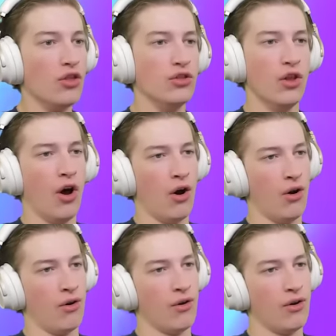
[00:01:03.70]

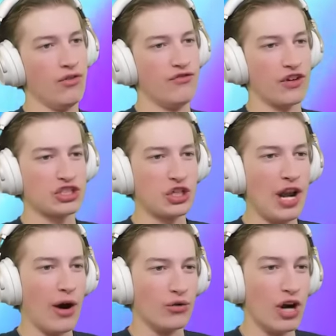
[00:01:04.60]
No. For sure
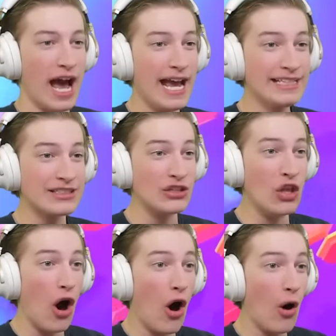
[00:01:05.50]
now, right?
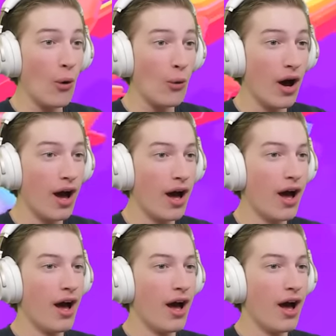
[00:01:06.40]
No!